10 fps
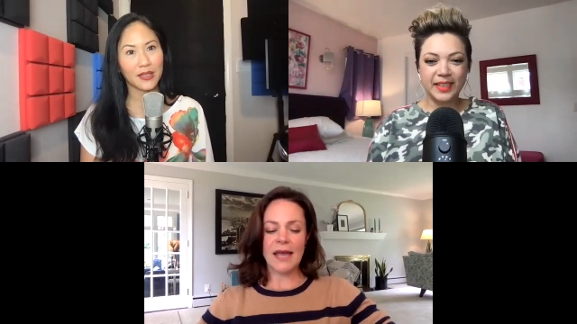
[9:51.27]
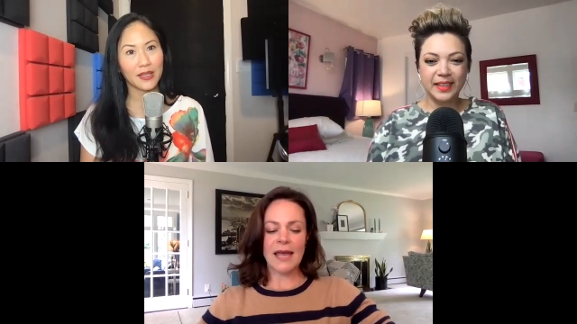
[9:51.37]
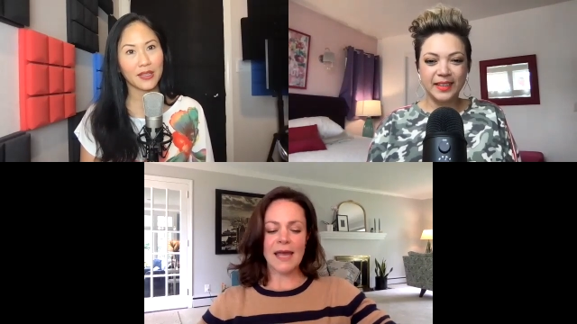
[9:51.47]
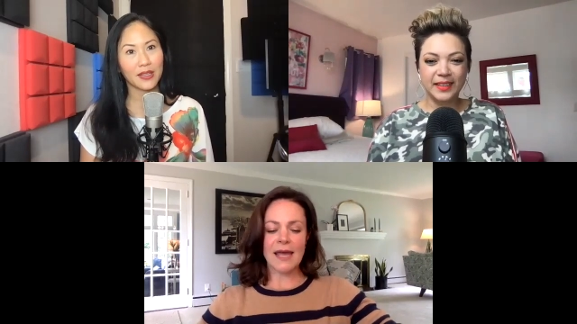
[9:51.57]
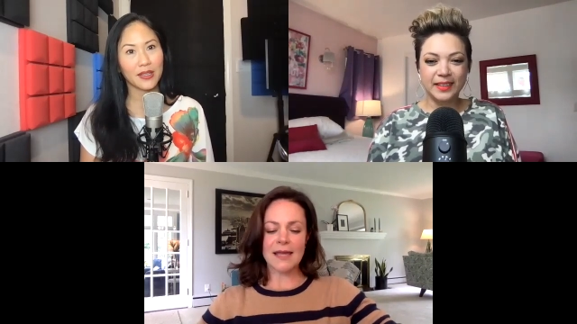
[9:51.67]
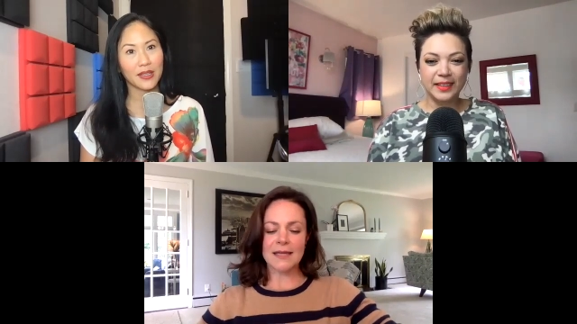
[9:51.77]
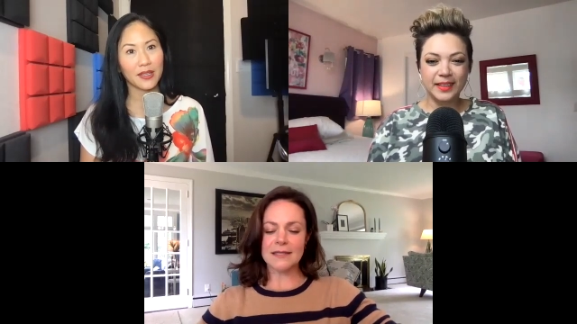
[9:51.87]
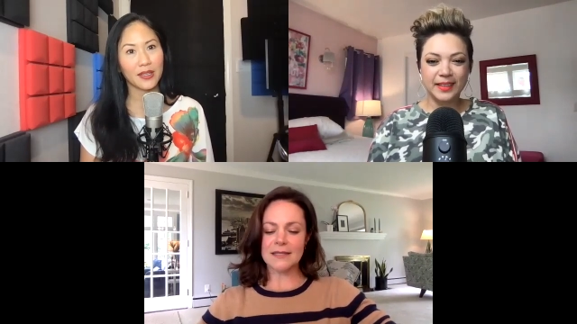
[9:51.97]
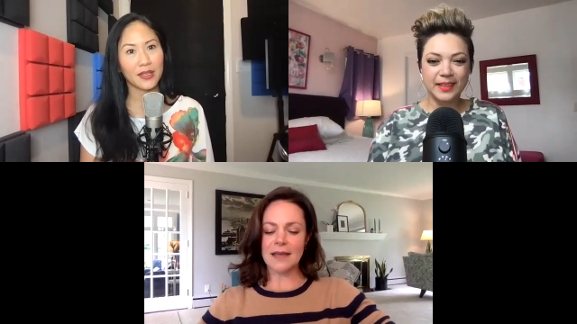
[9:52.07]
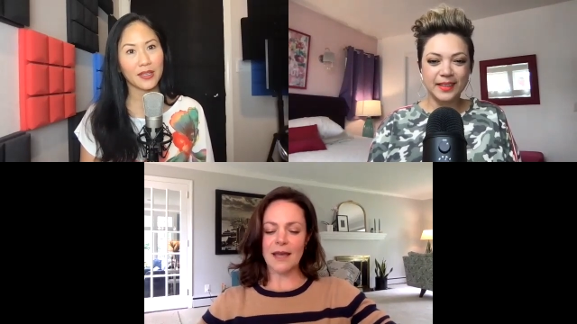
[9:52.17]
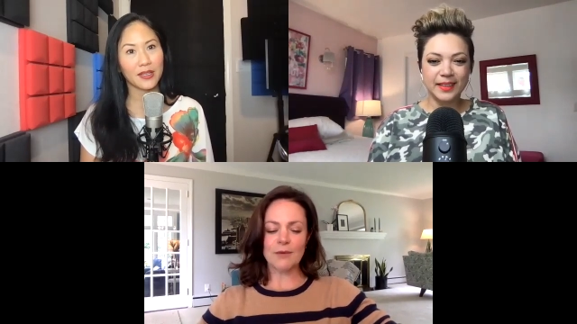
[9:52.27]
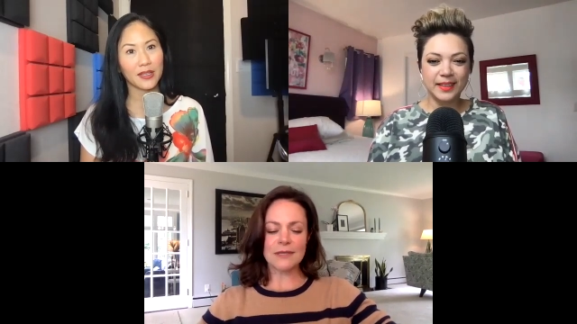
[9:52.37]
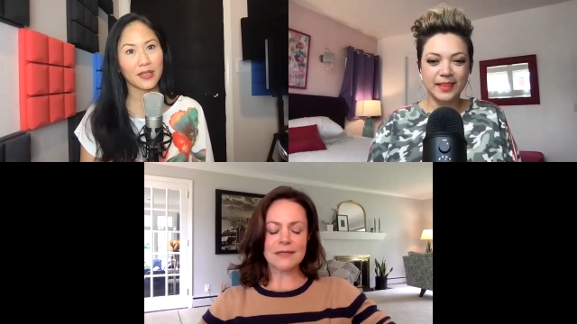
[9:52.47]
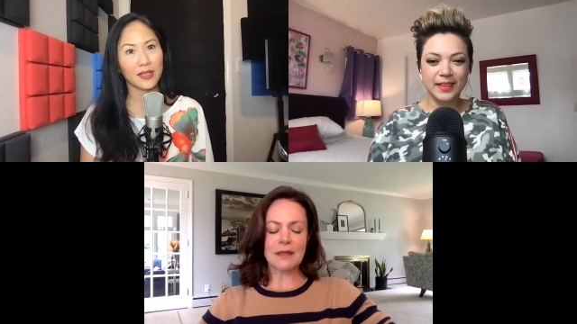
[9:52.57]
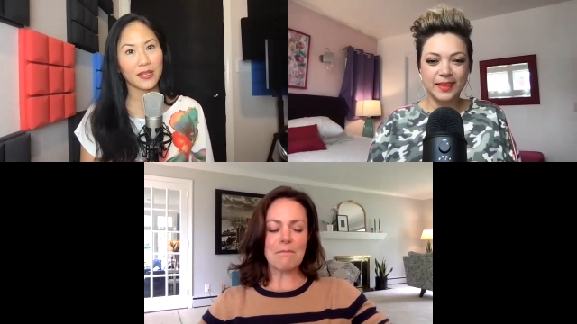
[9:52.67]
Speaker 1: and I
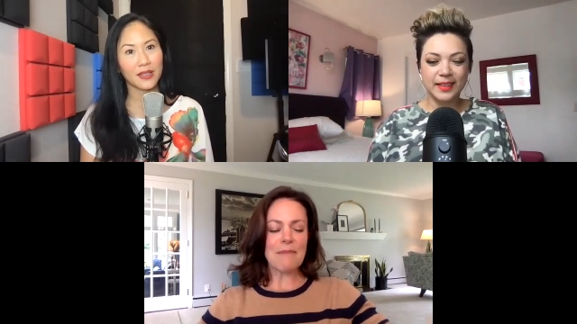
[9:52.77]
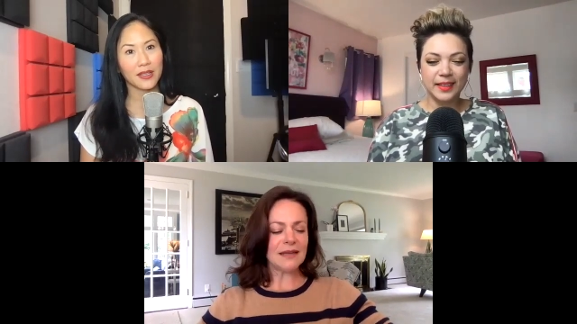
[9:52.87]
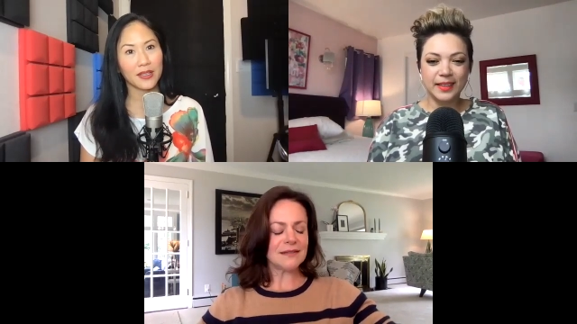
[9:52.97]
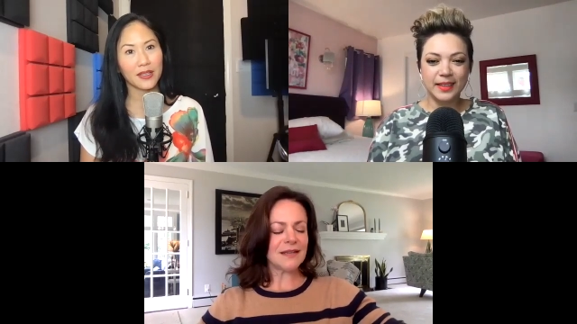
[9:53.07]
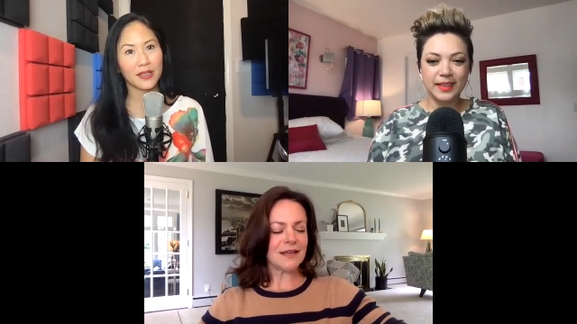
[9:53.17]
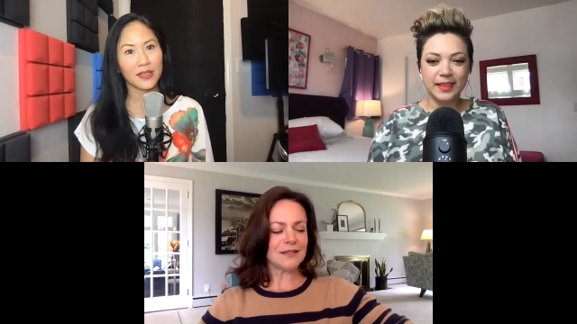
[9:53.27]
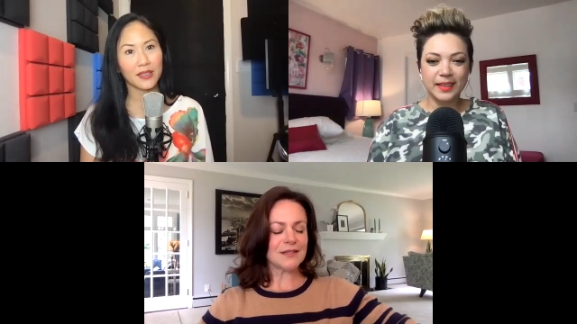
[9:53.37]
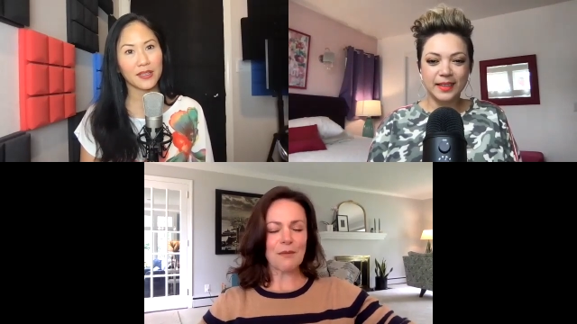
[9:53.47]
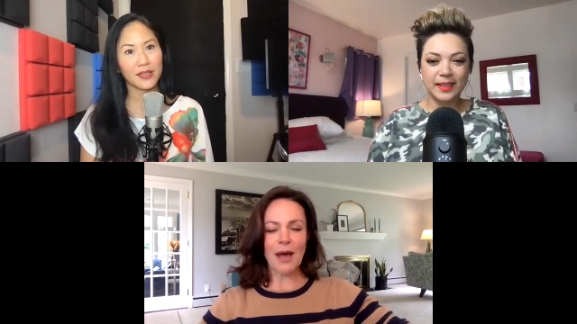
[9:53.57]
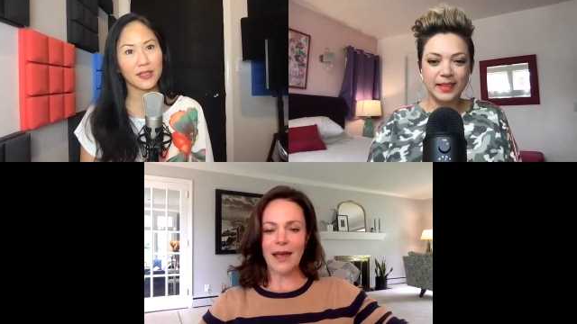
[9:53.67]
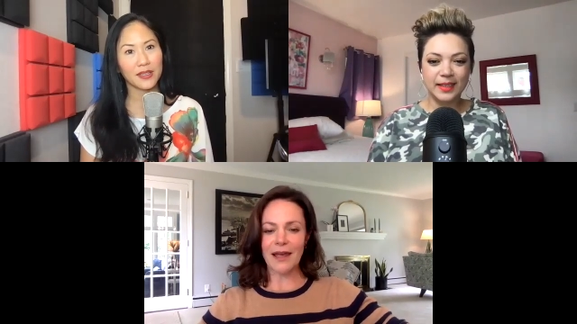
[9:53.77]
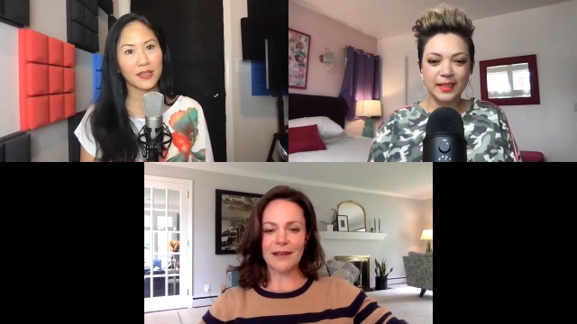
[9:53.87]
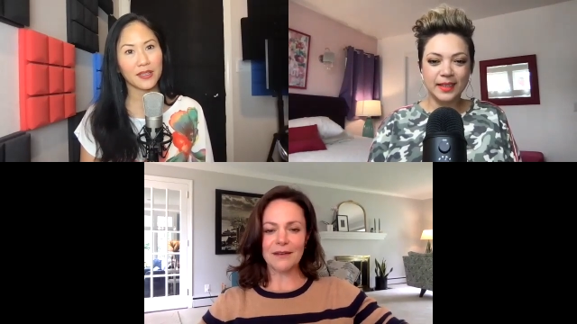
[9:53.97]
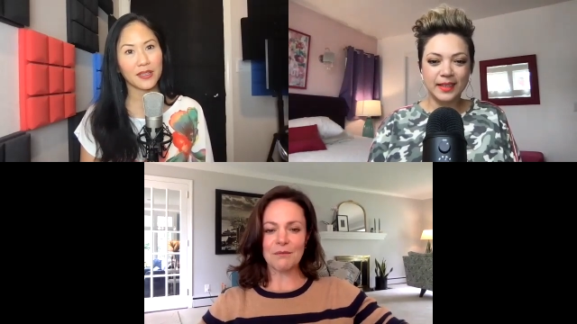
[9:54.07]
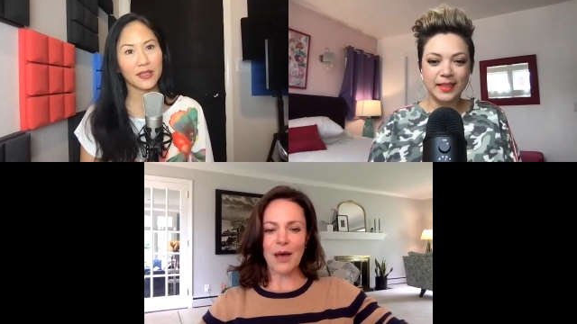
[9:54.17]
was lamenting to
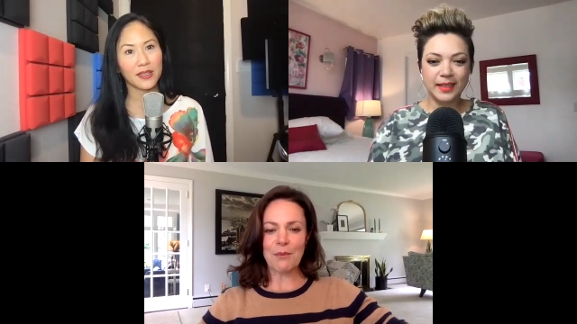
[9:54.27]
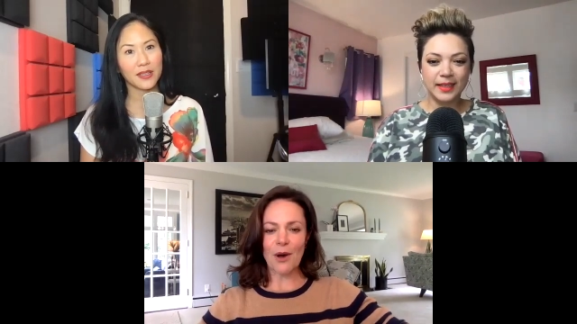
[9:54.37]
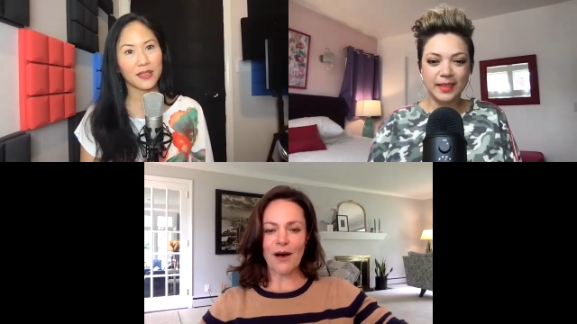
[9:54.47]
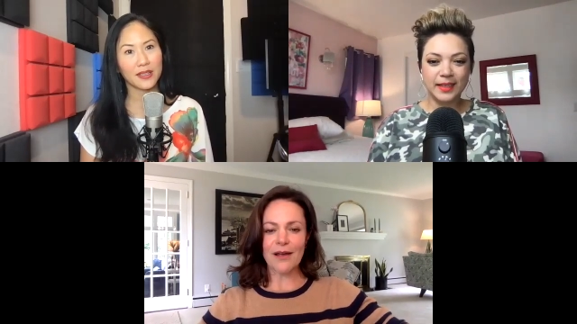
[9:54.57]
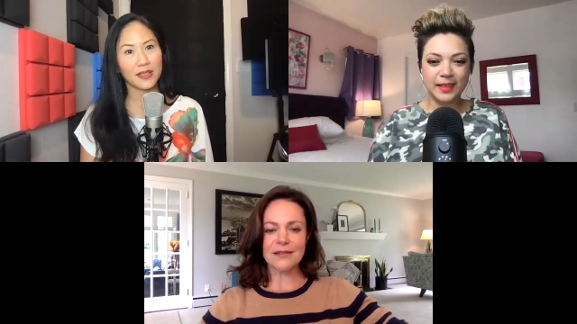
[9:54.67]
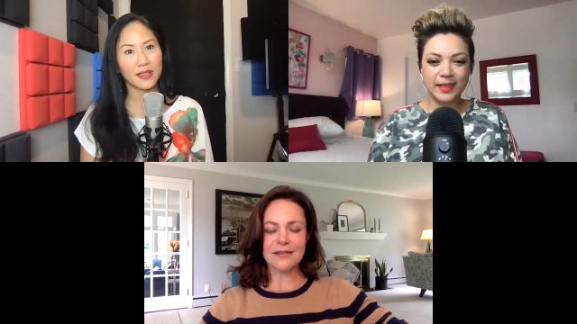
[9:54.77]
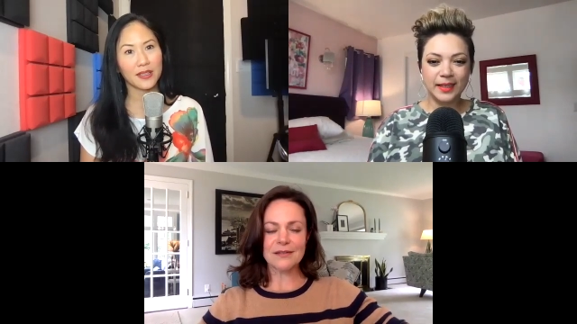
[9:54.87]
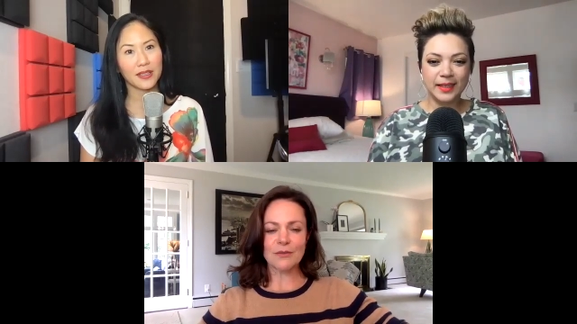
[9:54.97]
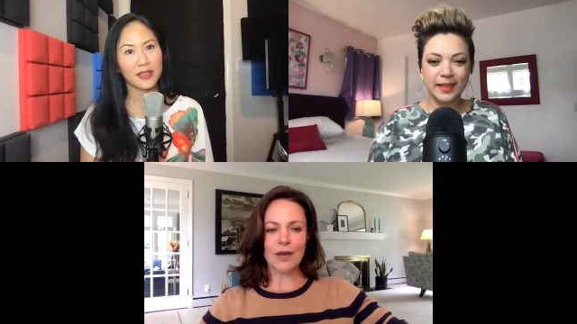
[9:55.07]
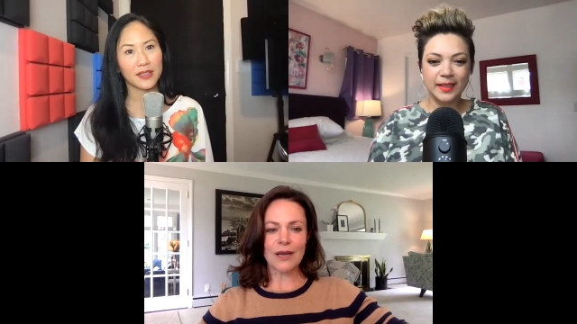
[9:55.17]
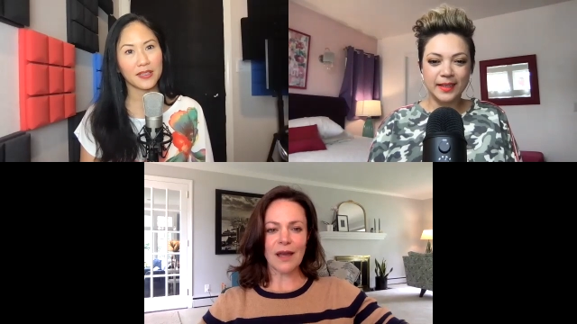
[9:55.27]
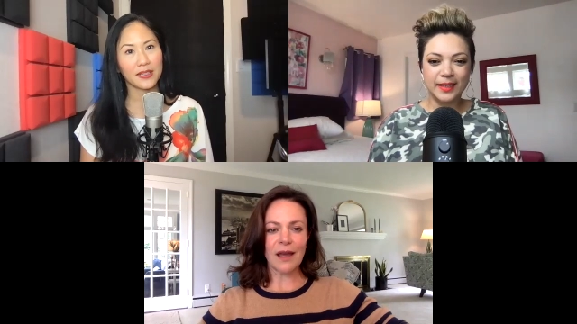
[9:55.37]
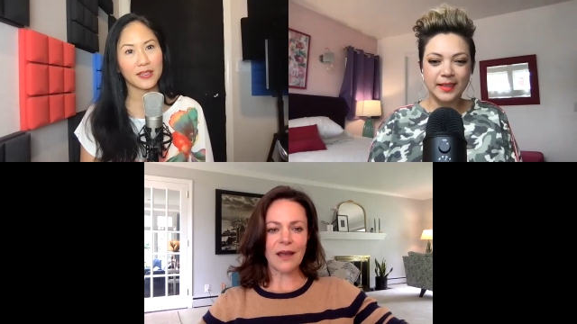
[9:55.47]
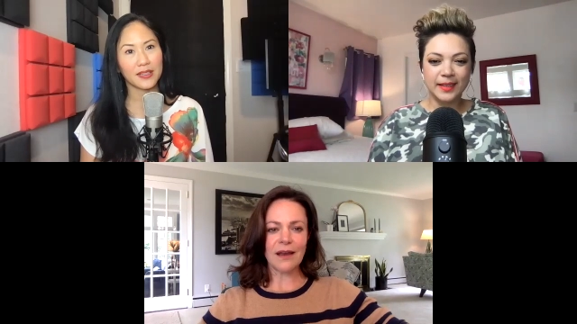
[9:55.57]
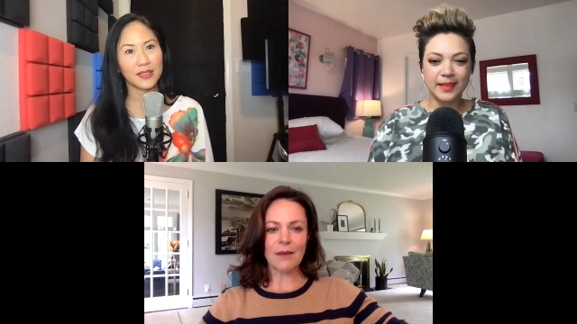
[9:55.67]
my my boss one
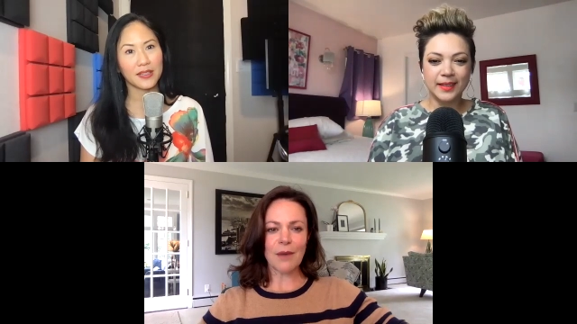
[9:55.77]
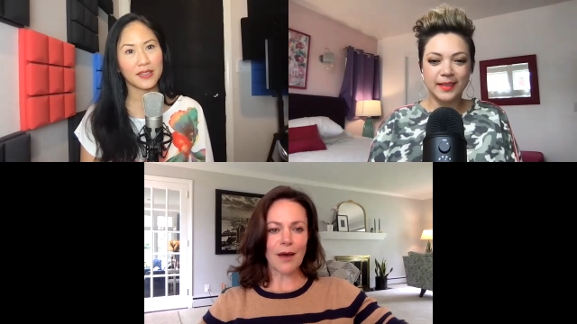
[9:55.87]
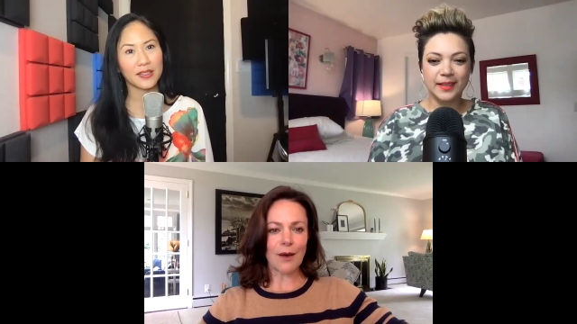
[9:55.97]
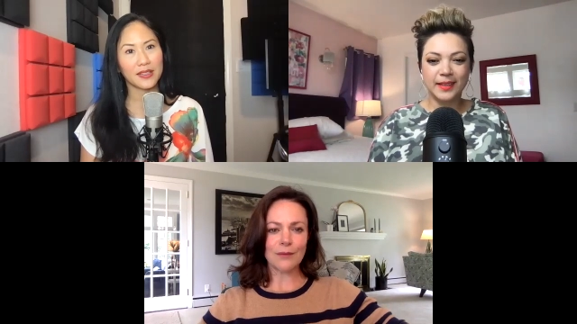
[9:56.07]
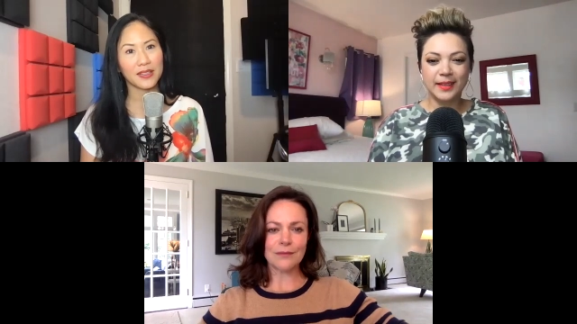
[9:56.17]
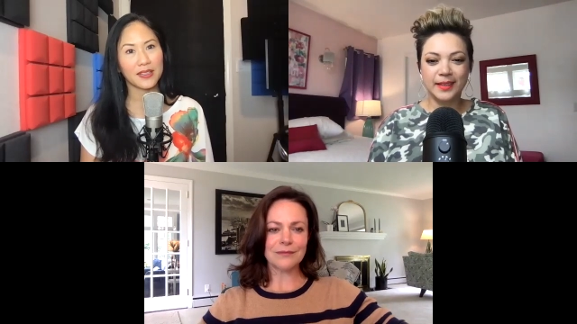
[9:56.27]
night about,